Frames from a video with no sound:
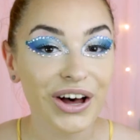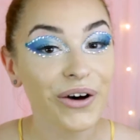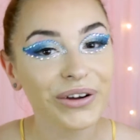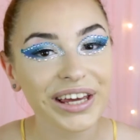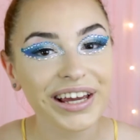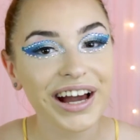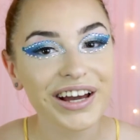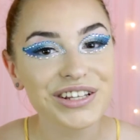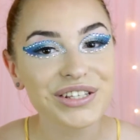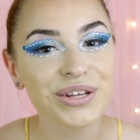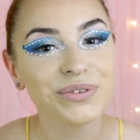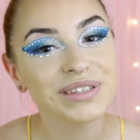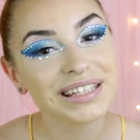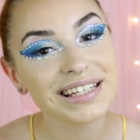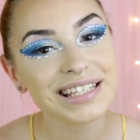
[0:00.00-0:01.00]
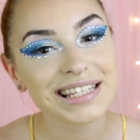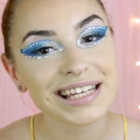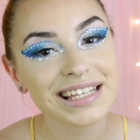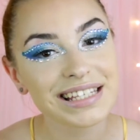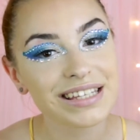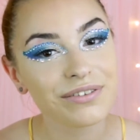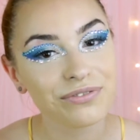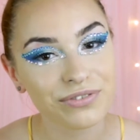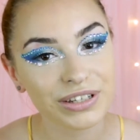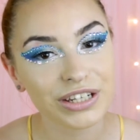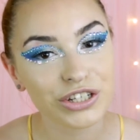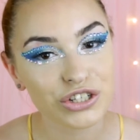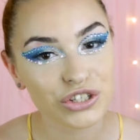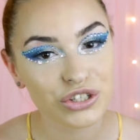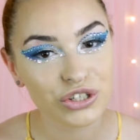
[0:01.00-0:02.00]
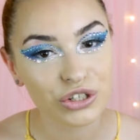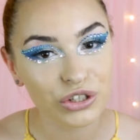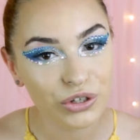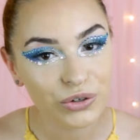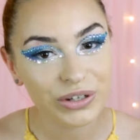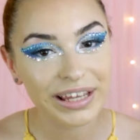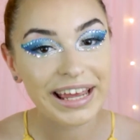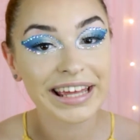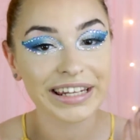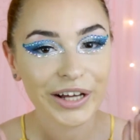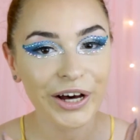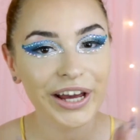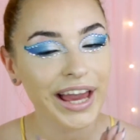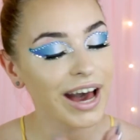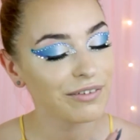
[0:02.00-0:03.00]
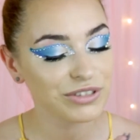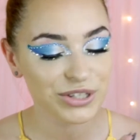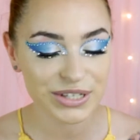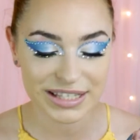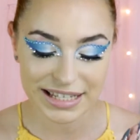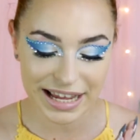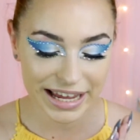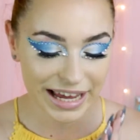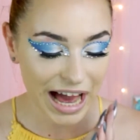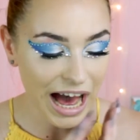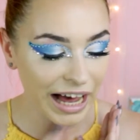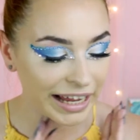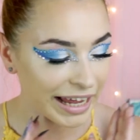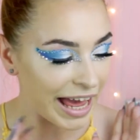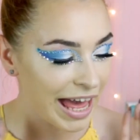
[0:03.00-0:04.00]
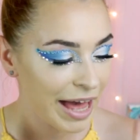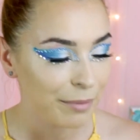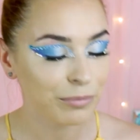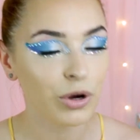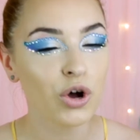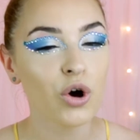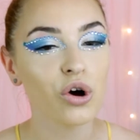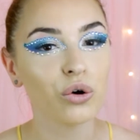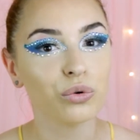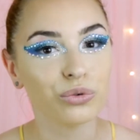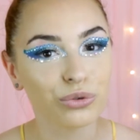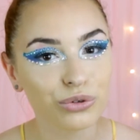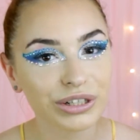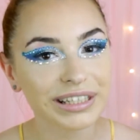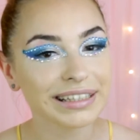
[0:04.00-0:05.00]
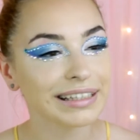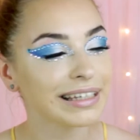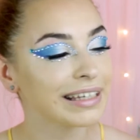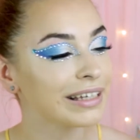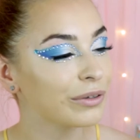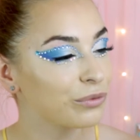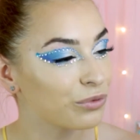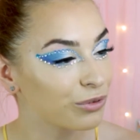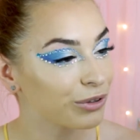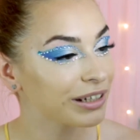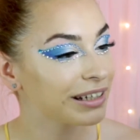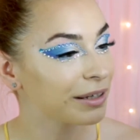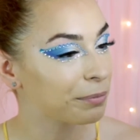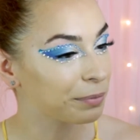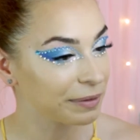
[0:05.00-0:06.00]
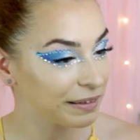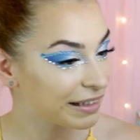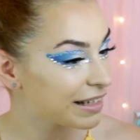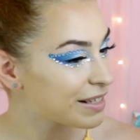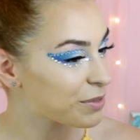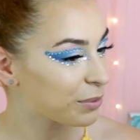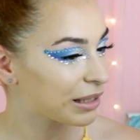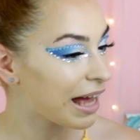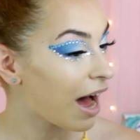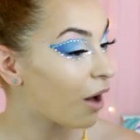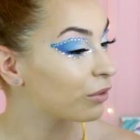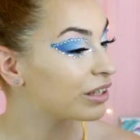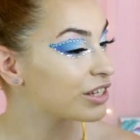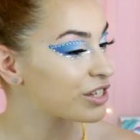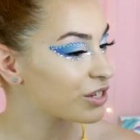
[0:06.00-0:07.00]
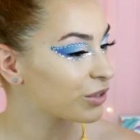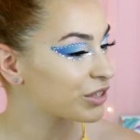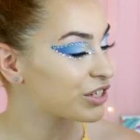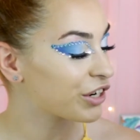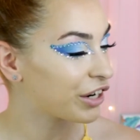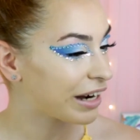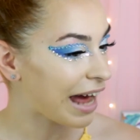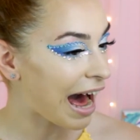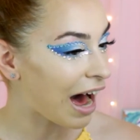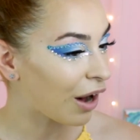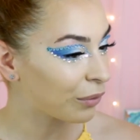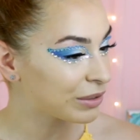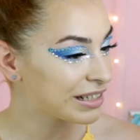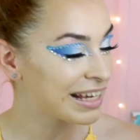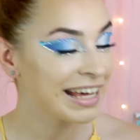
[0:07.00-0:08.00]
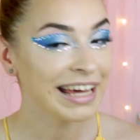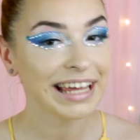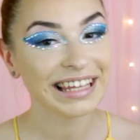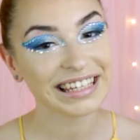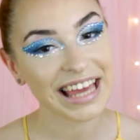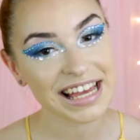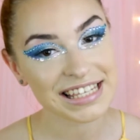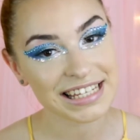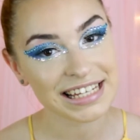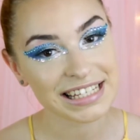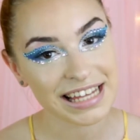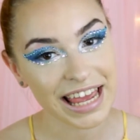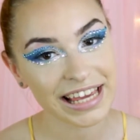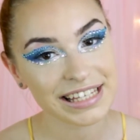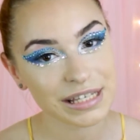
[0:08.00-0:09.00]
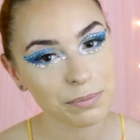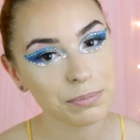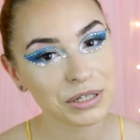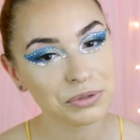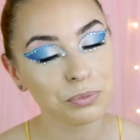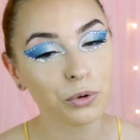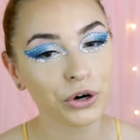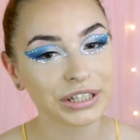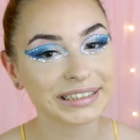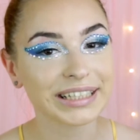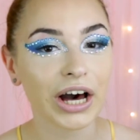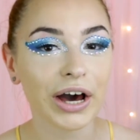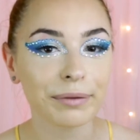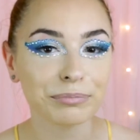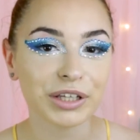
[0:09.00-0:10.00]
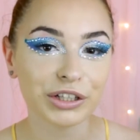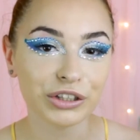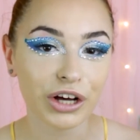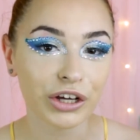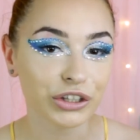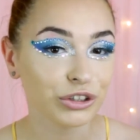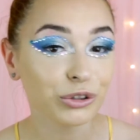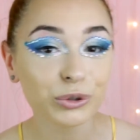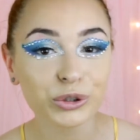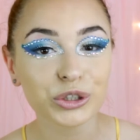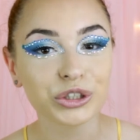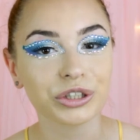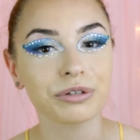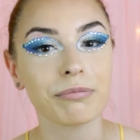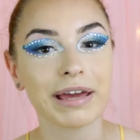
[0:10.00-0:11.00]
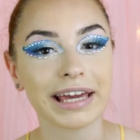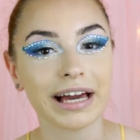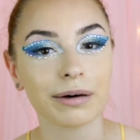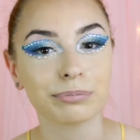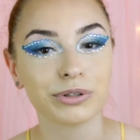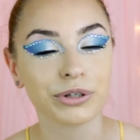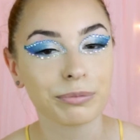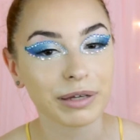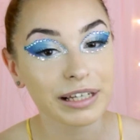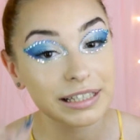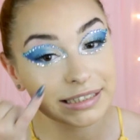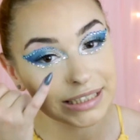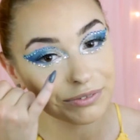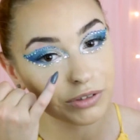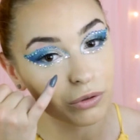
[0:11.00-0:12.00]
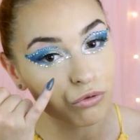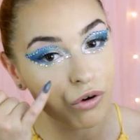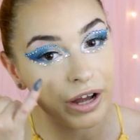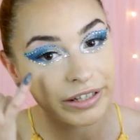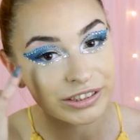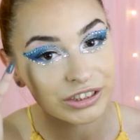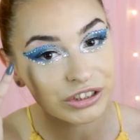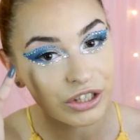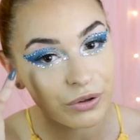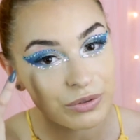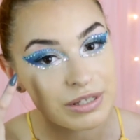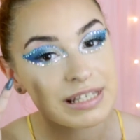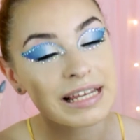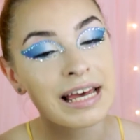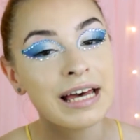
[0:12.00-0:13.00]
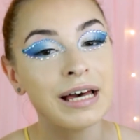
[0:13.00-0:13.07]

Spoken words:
Okay guys, so this is the finished look and I have to say I am really pleased with how this look turned out. Yes, it takes a bit more time than a usual makeup look because of the rhinestones,